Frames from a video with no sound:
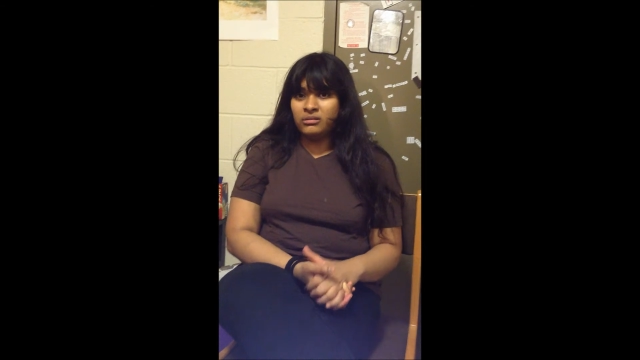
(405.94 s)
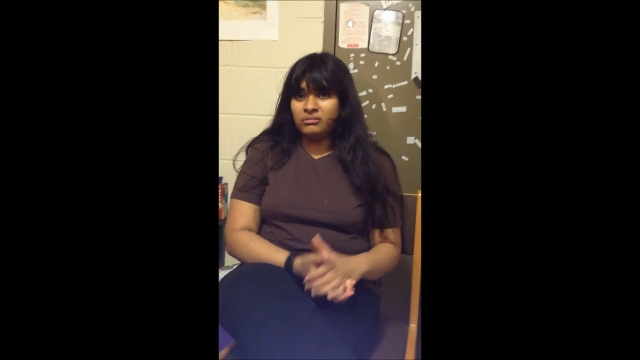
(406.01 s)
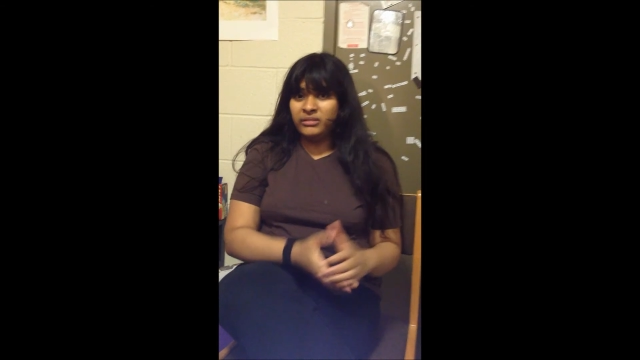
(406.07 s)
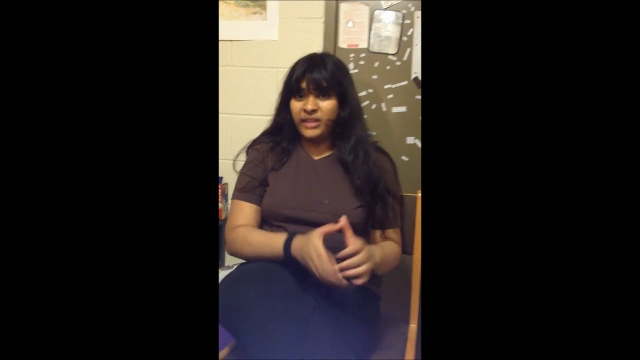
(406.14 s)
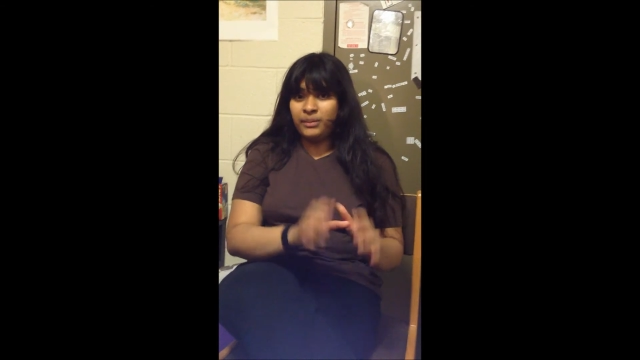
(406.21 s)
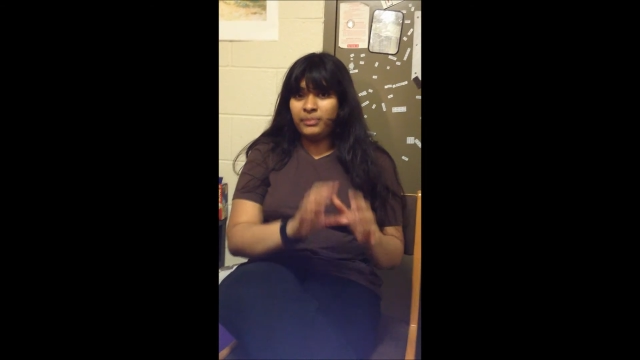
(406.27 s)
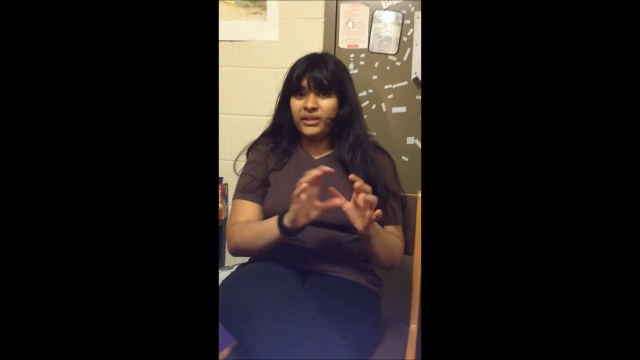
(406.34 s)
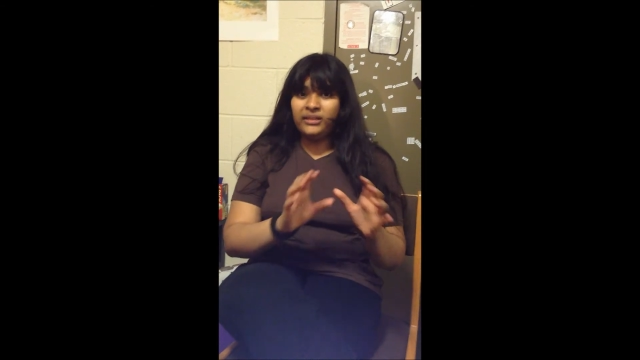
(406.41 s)

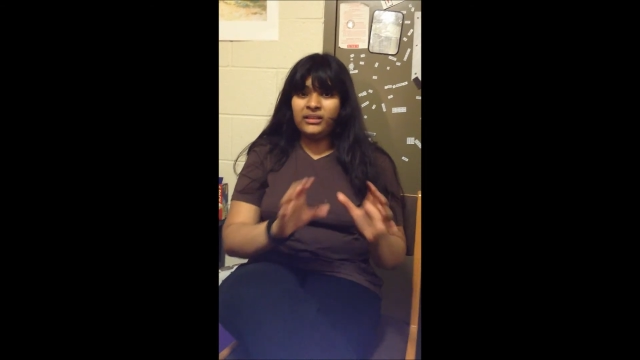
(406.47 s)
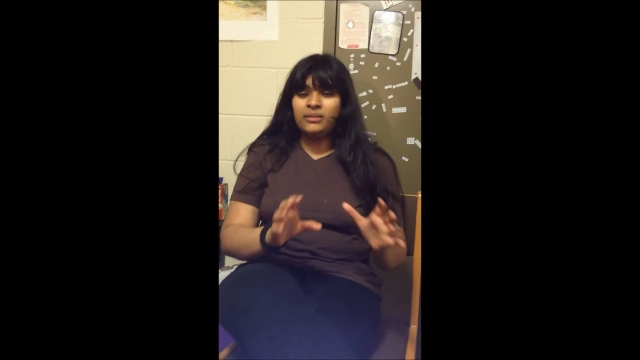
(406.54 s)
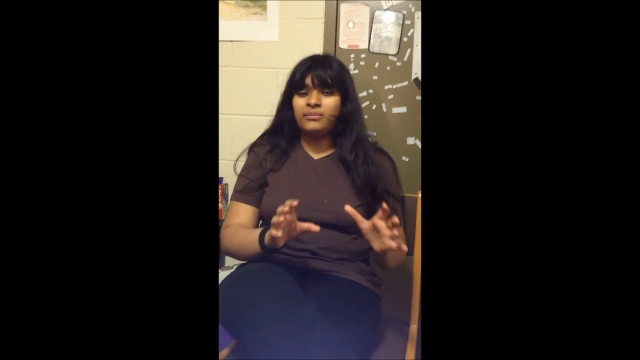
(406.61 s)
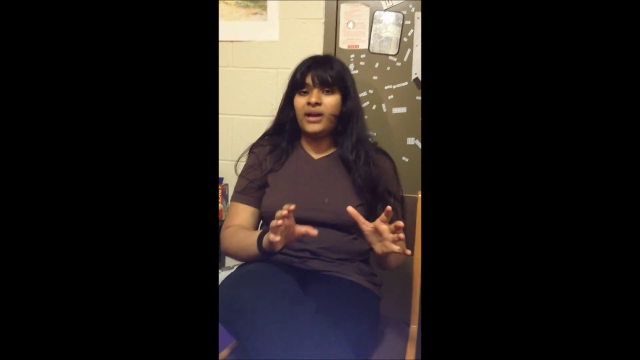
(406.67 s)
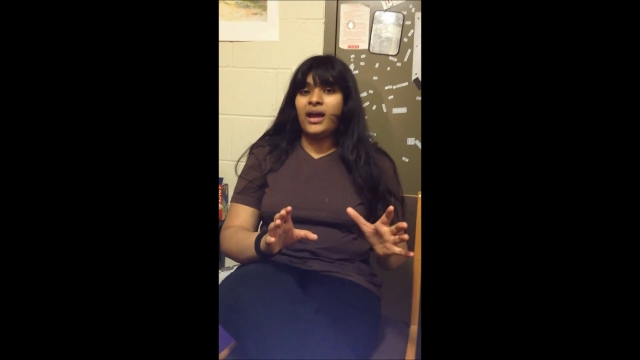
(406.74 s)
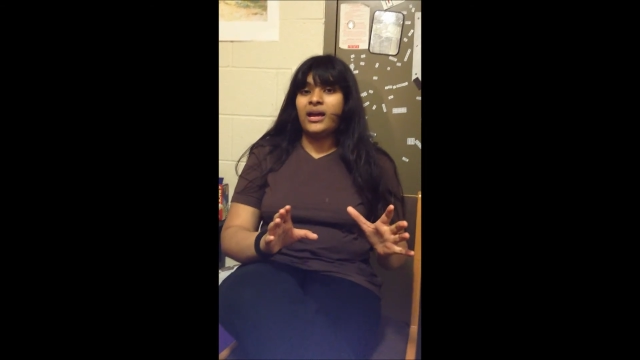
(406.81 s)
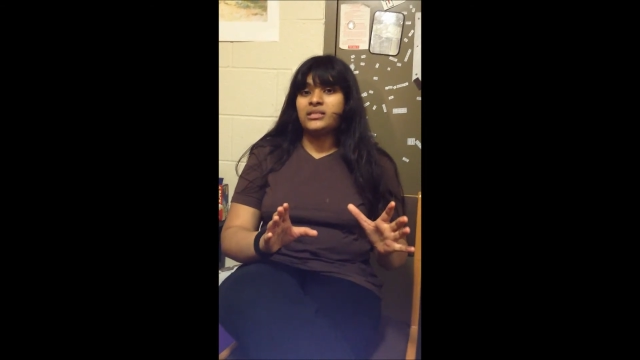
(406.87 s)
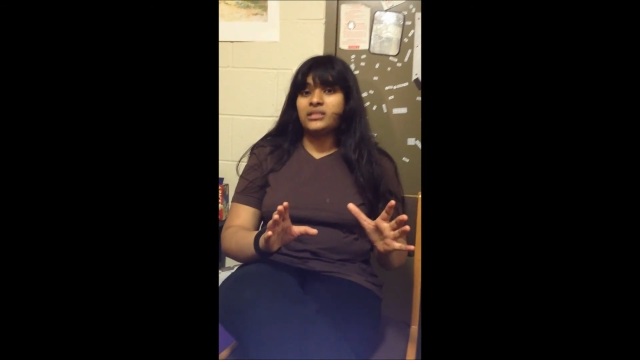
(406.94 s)
labeling them
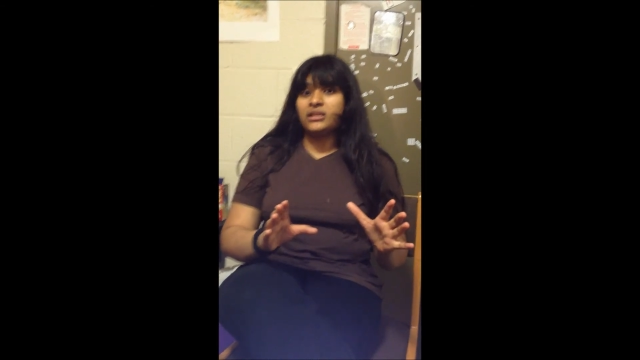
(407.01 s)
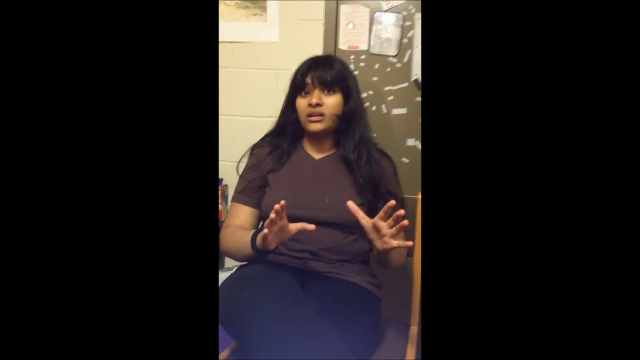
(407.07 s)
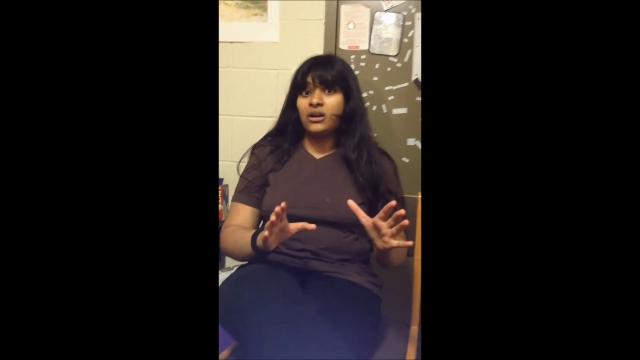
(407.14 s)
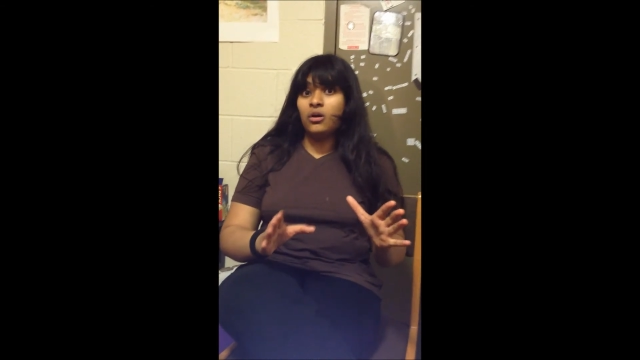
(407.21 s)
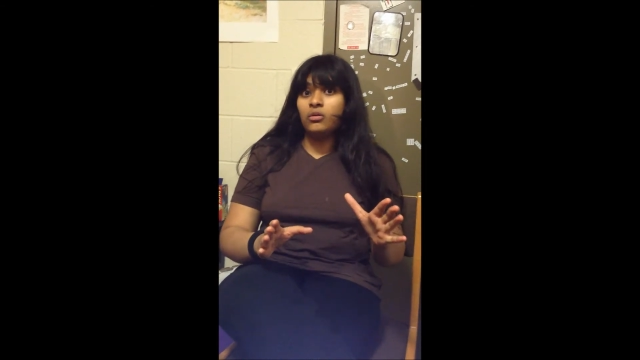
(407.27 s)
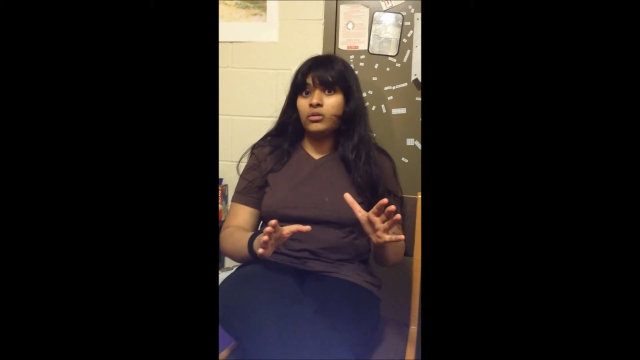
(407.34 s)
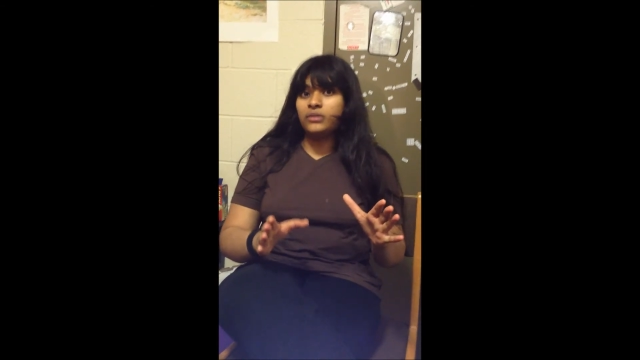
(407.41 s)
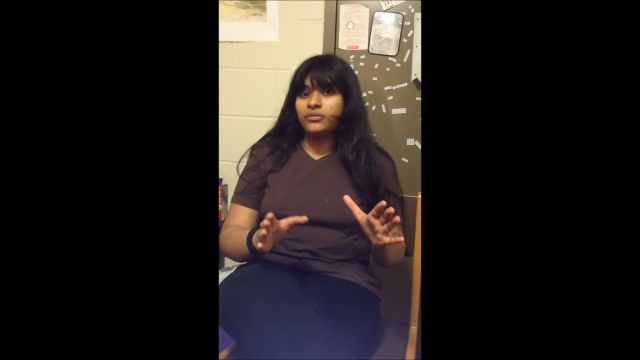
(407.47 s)
as a code